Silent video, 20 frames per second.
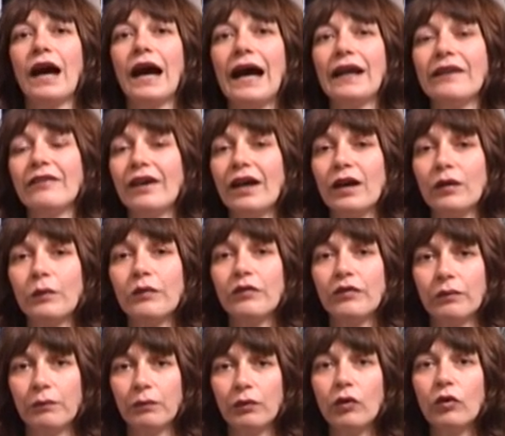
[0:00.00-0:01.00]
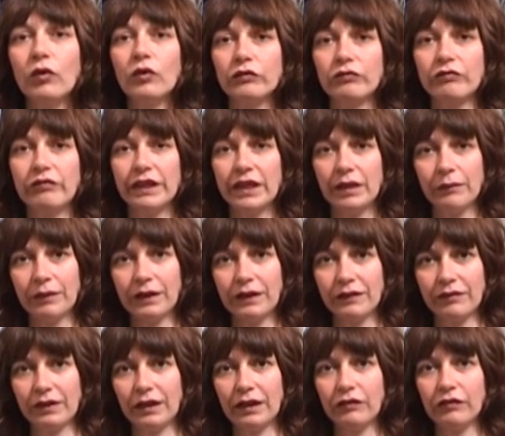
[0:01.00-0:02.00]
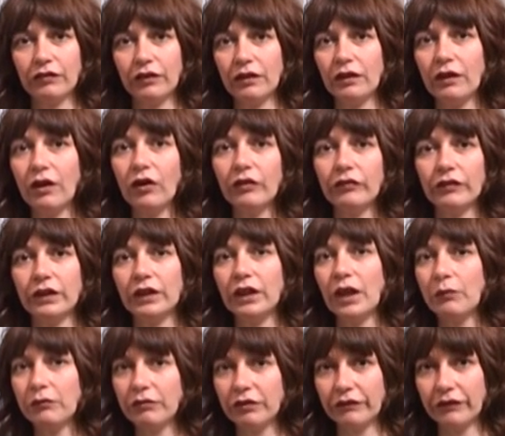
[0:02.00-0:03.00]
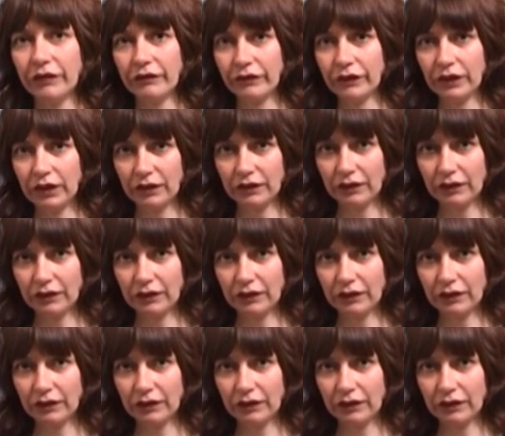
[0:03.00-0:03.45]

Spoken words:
and help support rehabilitation of a number of different